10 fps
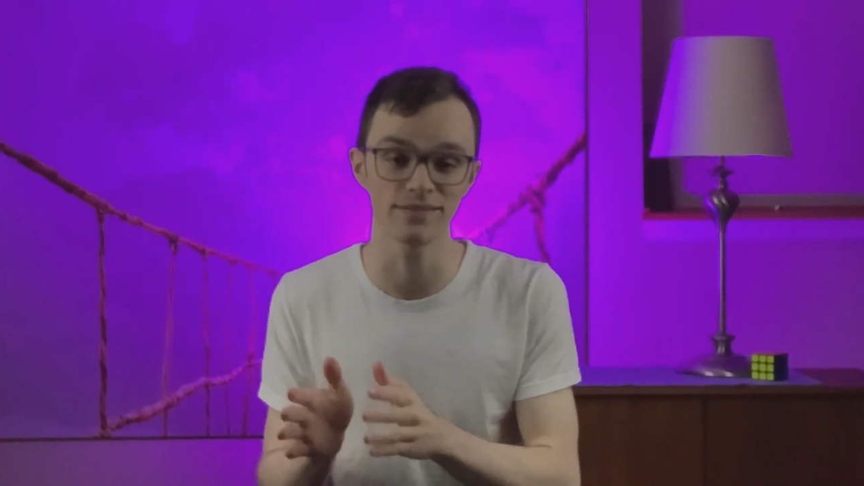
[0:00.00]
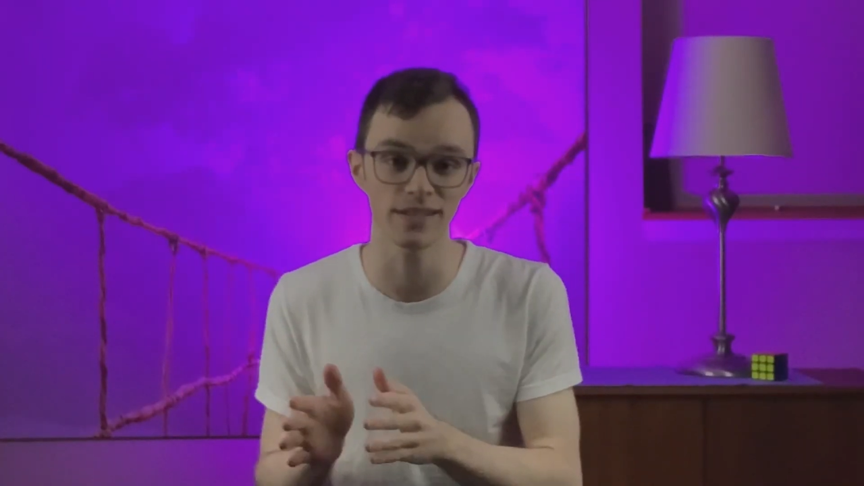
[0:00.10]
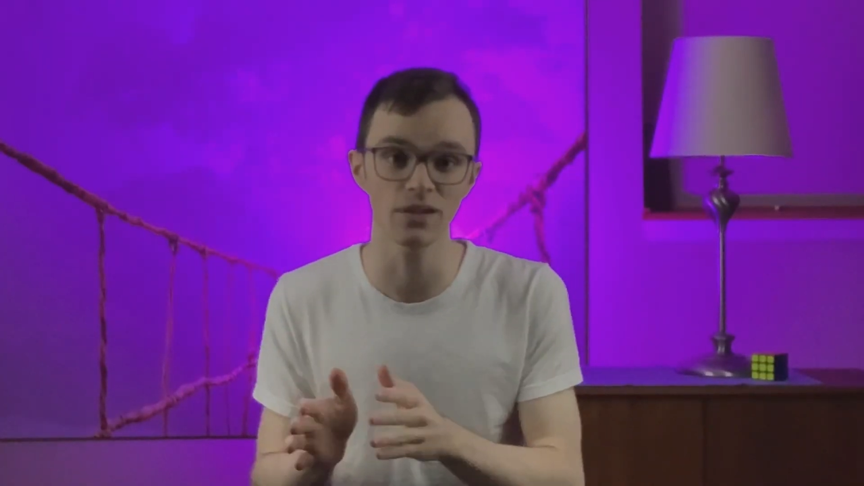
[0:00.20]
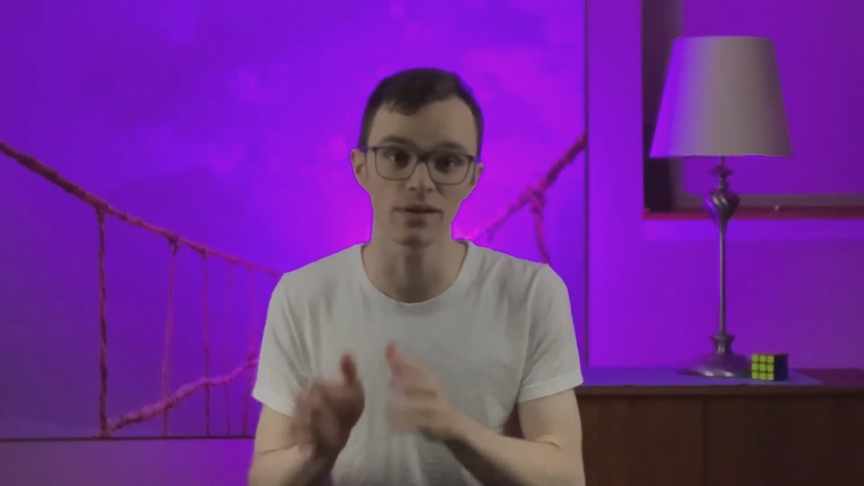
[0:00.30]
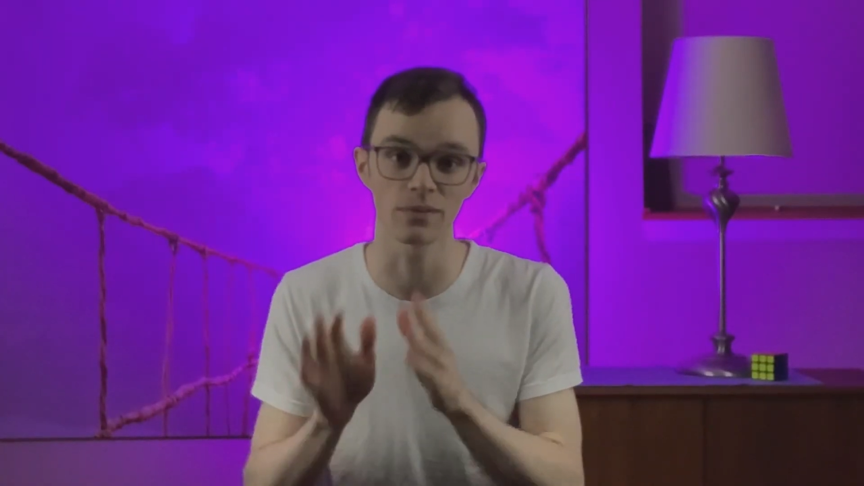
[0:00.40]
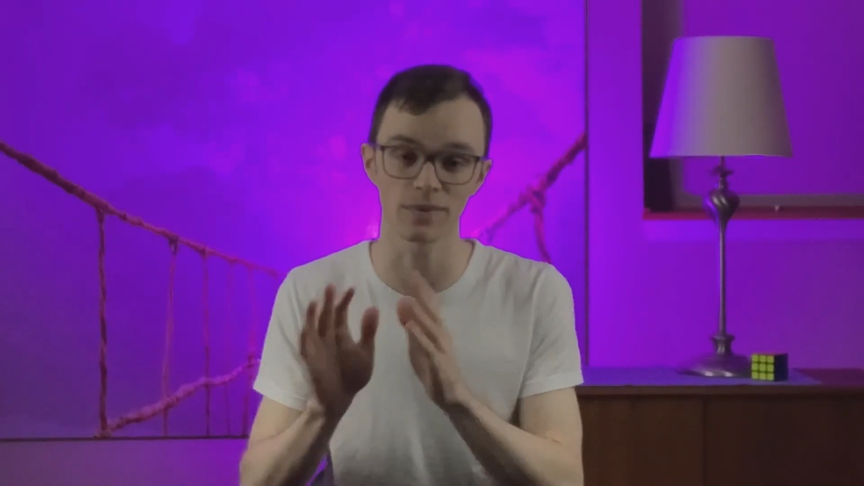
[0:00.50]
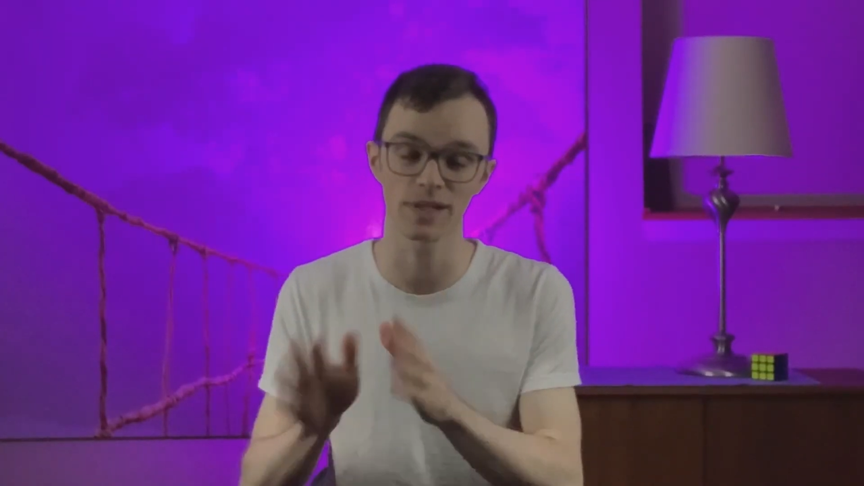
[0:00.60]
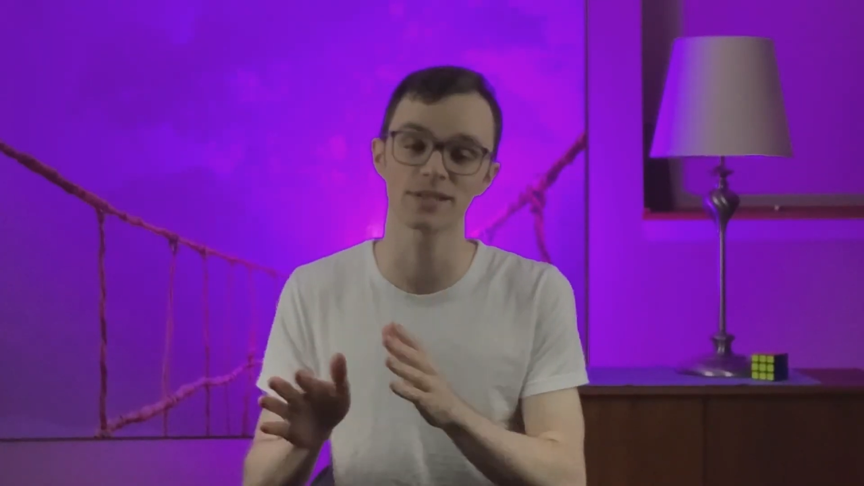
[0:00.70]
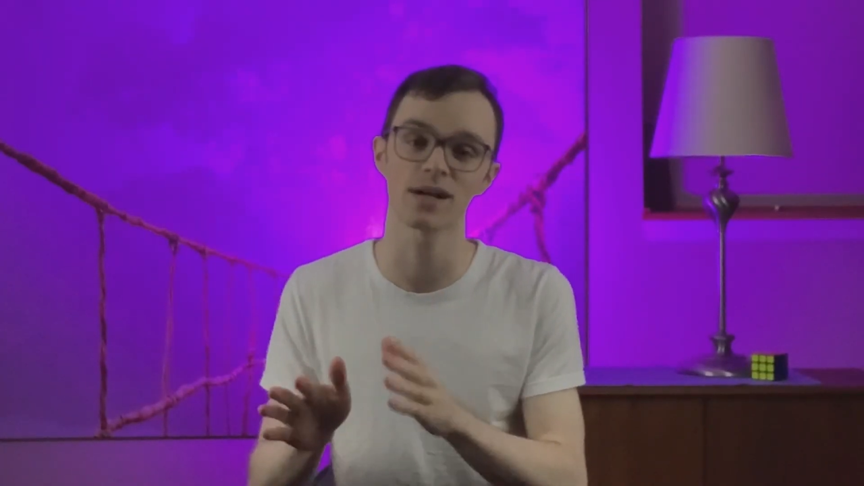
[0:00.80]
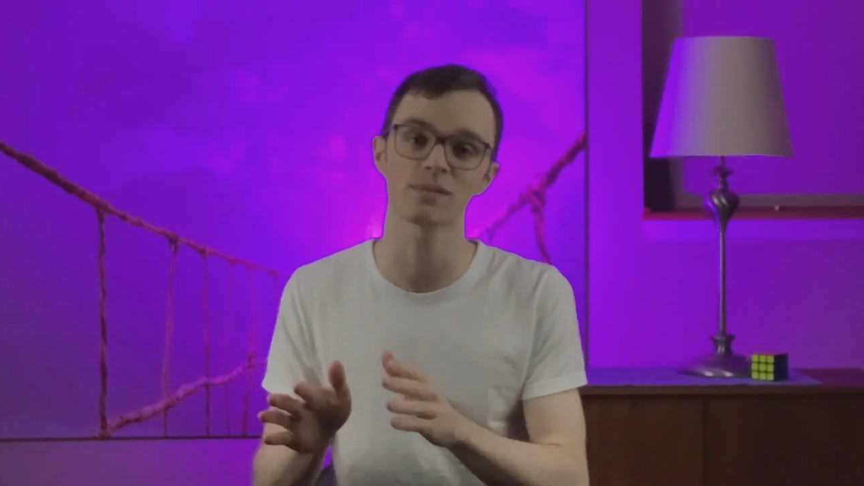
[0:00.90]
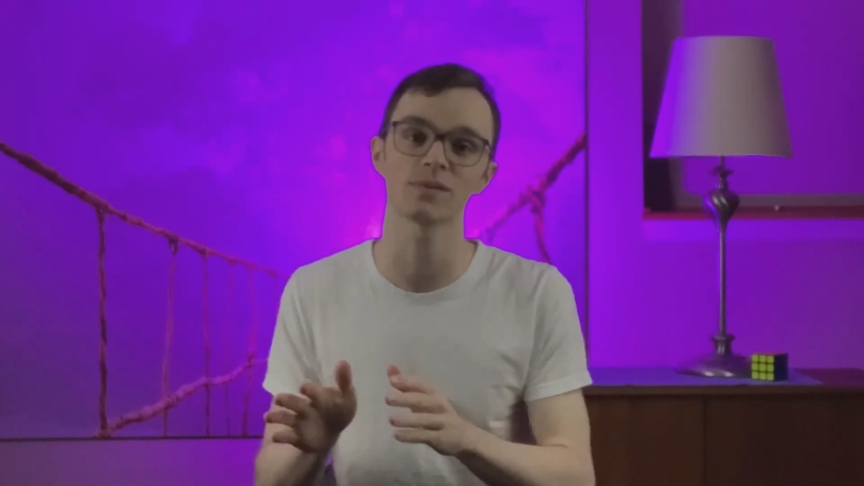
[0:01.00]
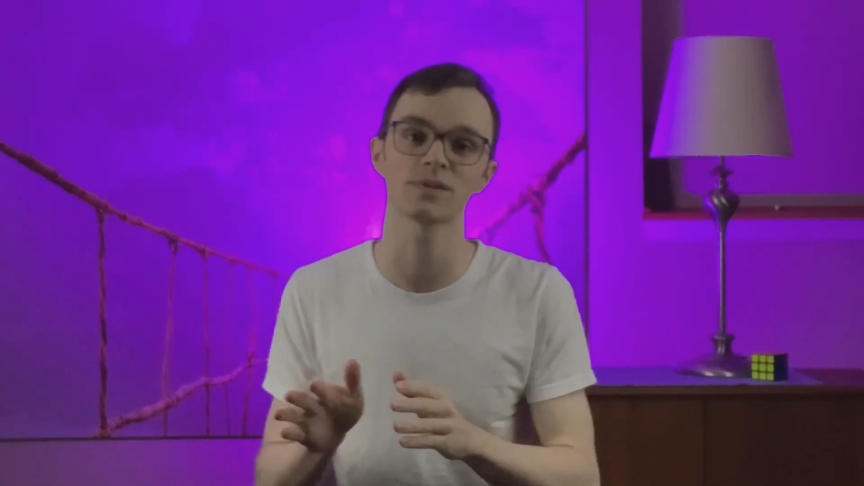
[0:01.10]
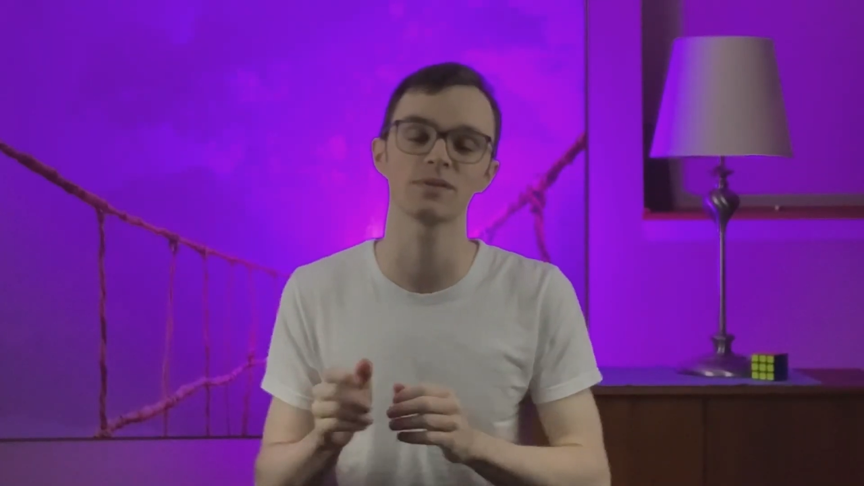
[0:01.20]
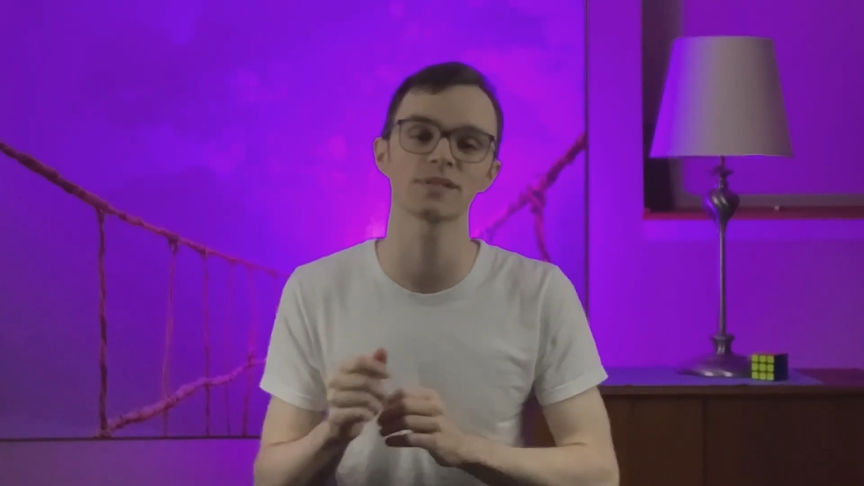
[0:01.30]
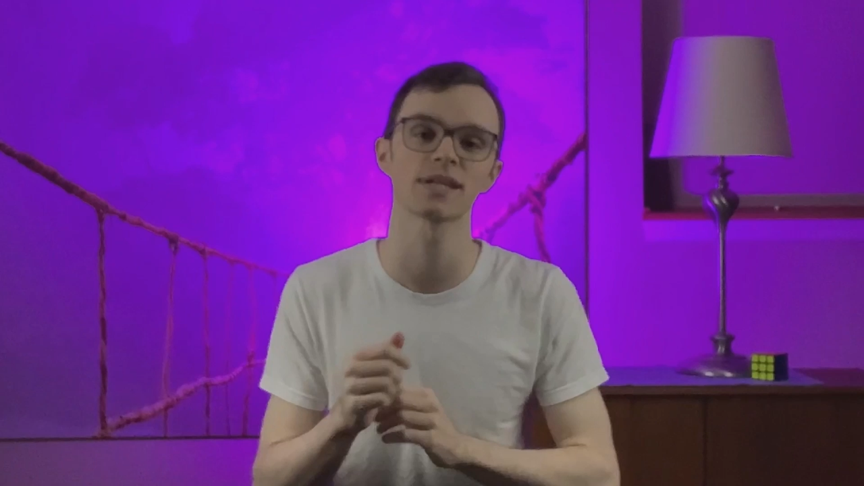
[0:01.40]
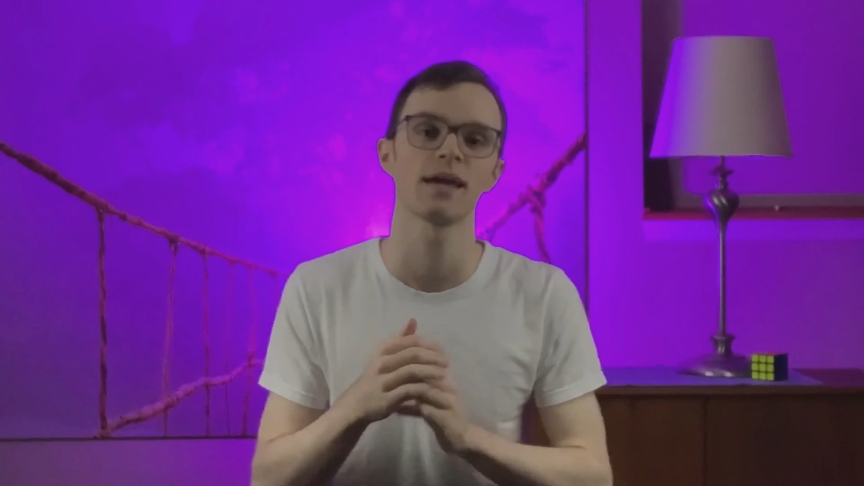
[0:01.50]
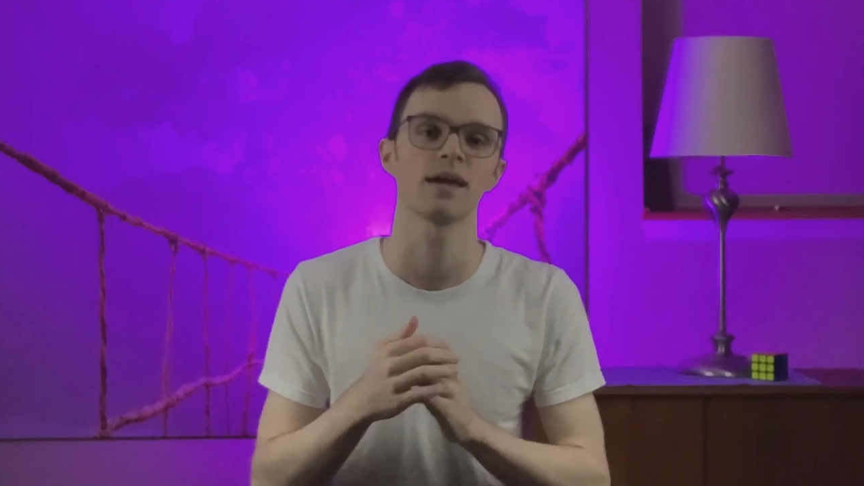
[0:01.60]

the video and we're gonna talk about those,